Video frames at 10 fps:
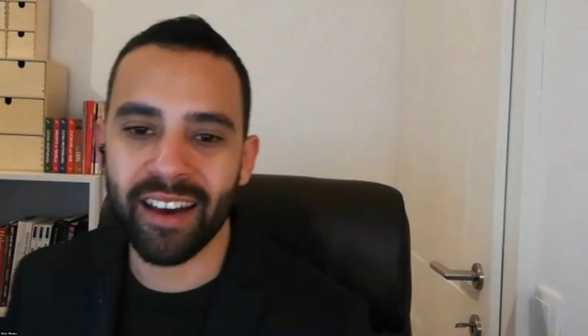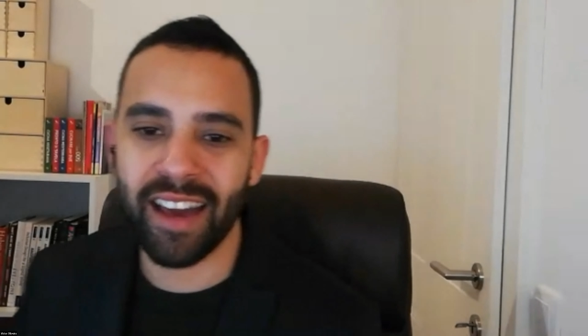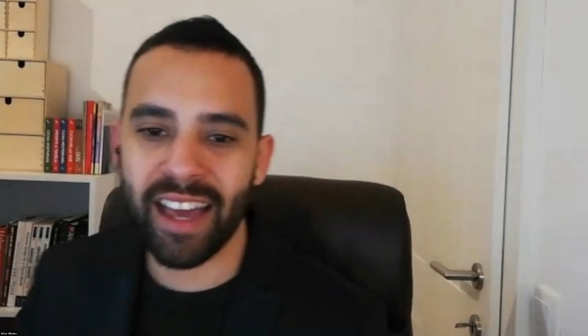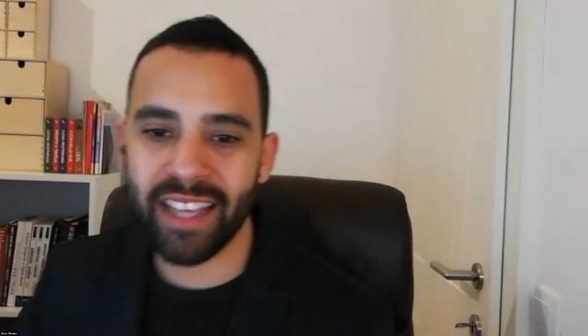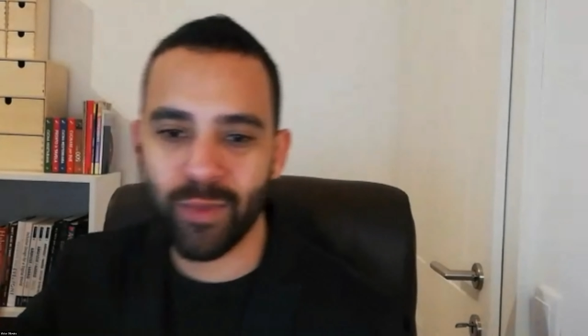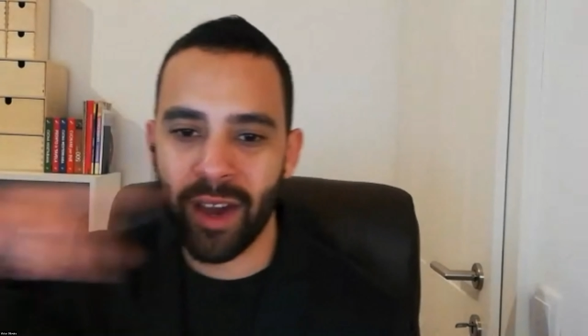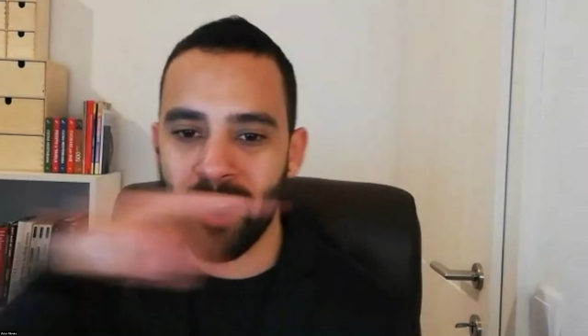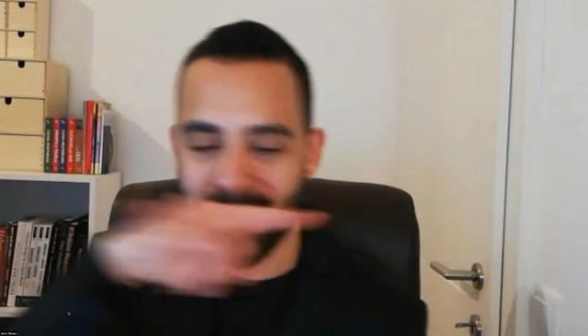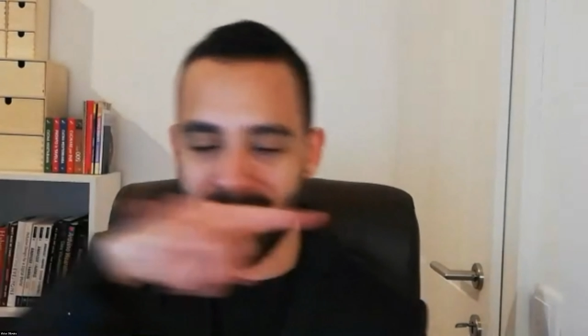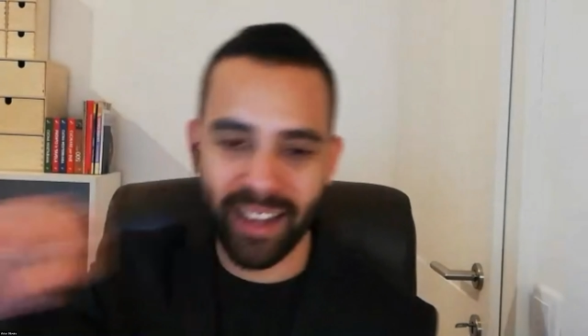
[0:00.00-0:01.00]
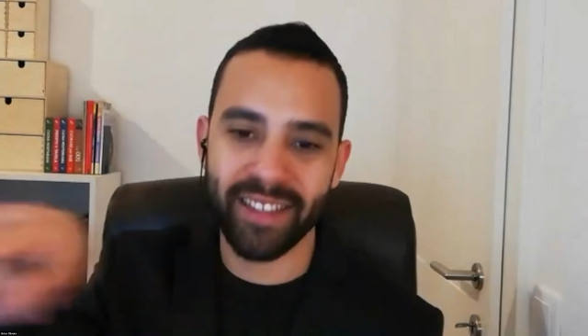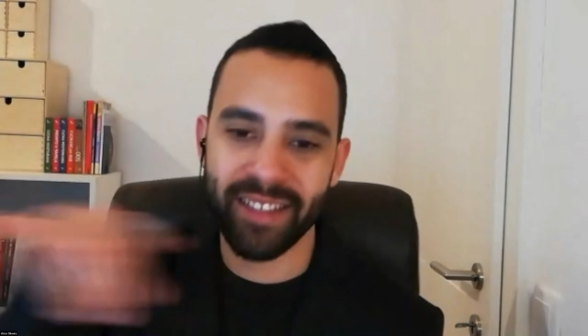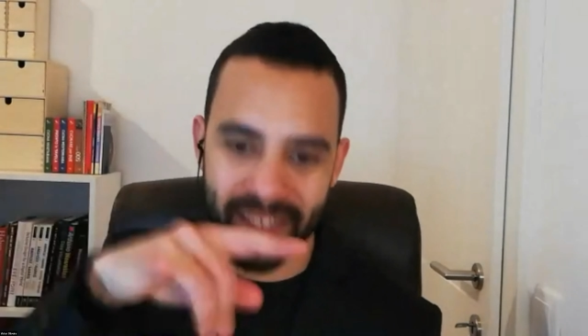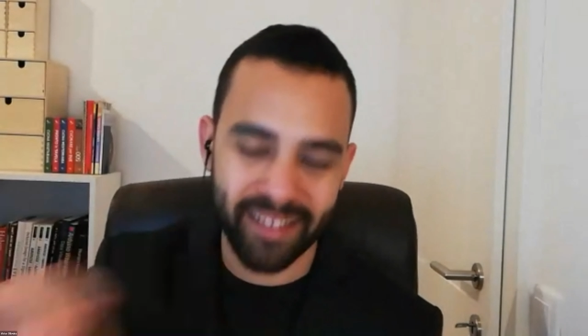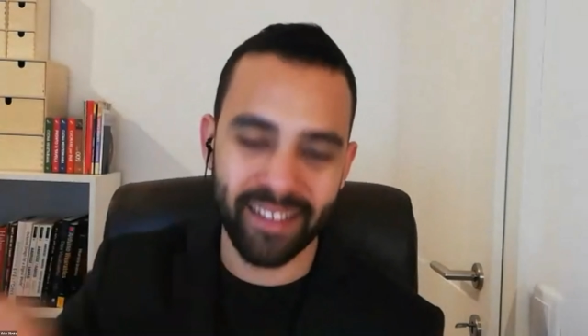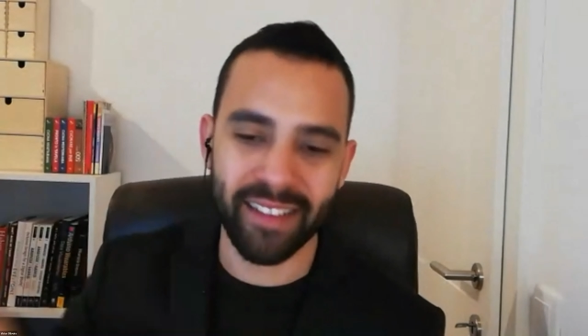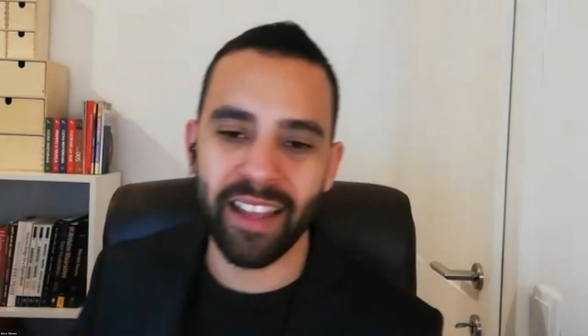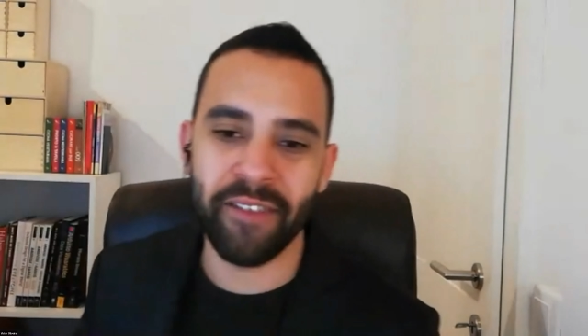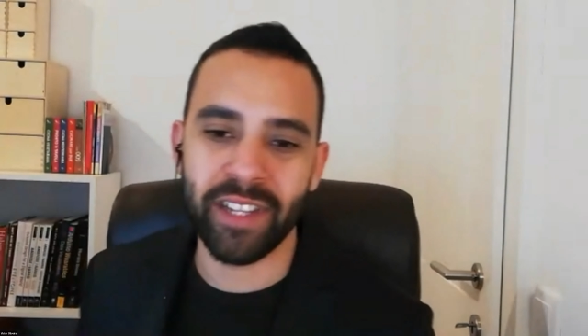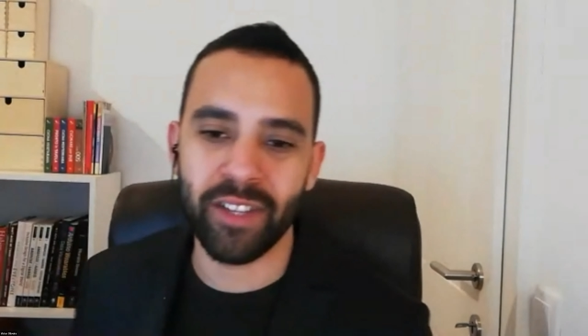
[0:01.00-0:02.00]
as well as
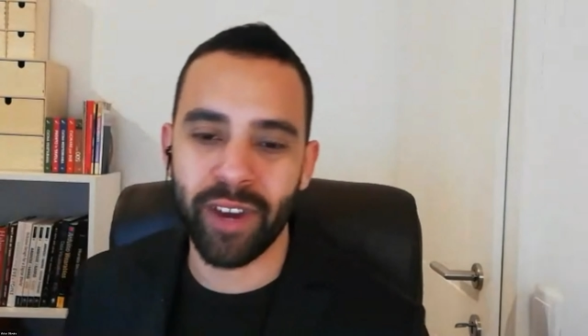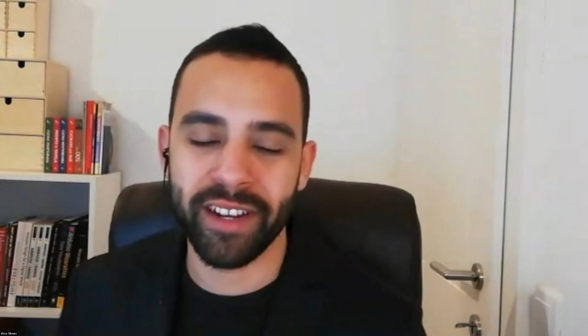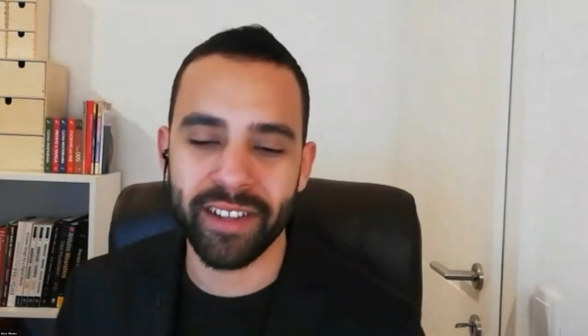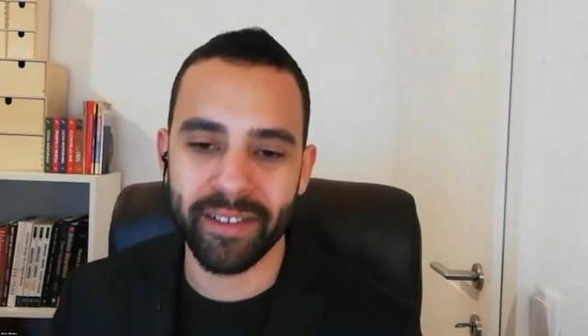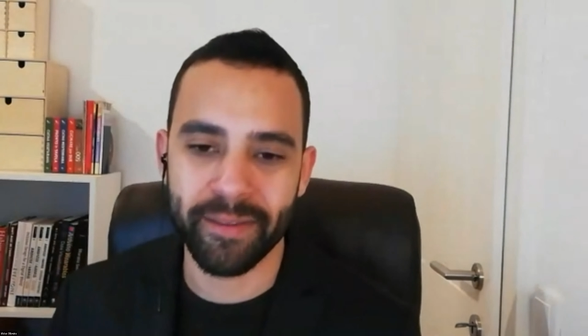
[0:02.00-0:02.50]
left and right.